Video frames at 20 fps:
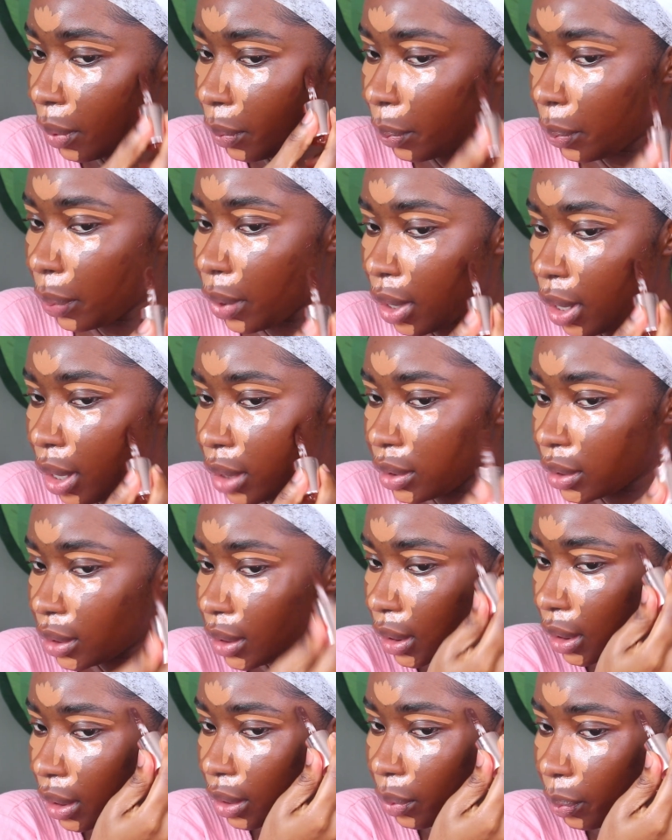but just a
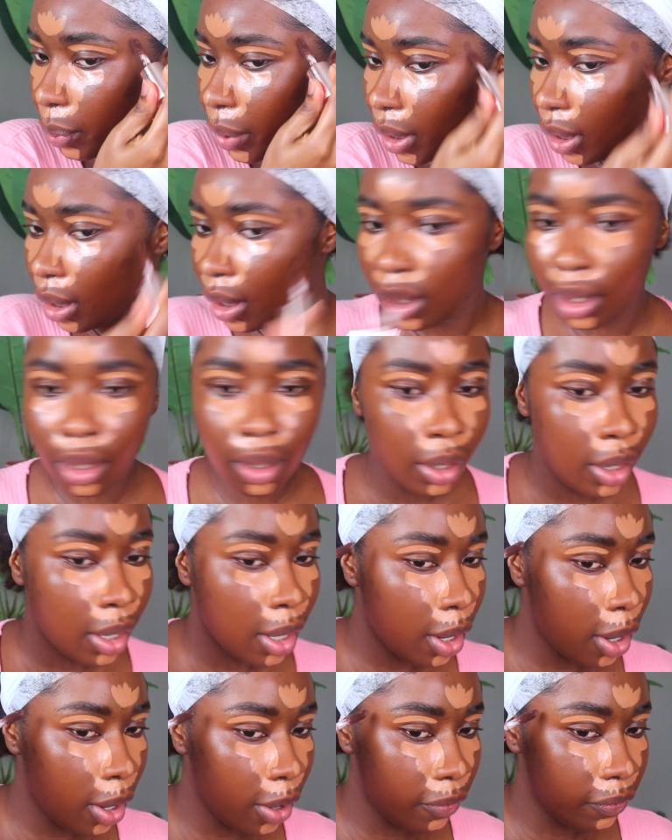little bit
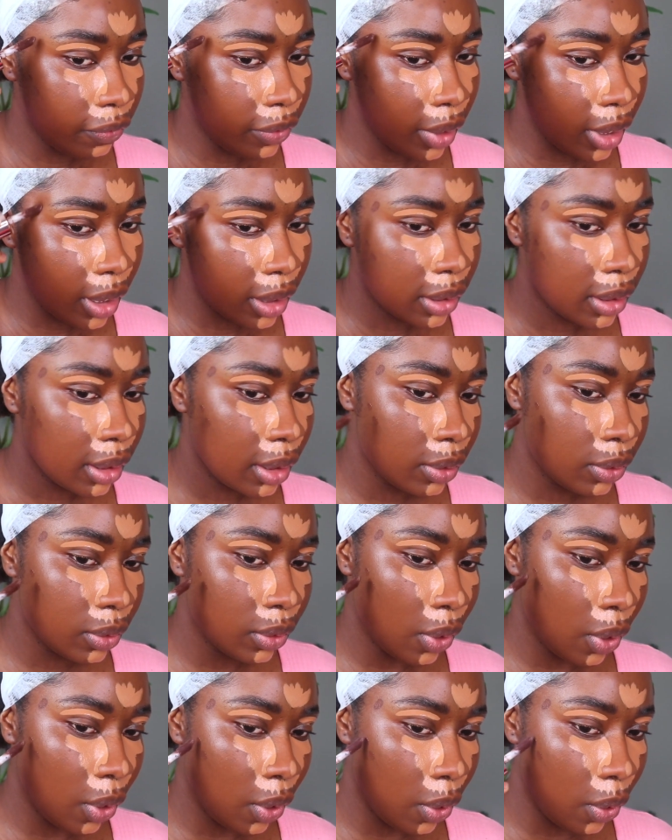of this is
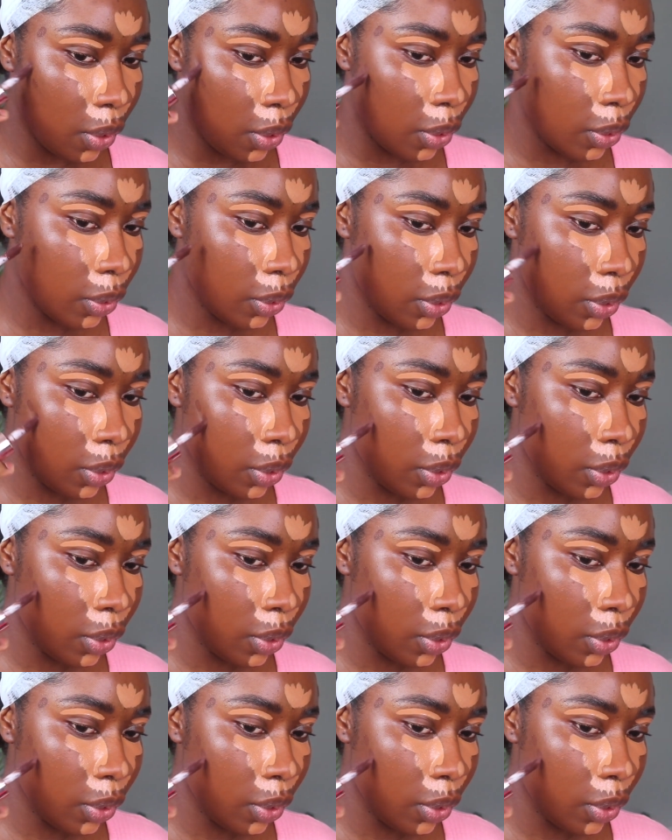all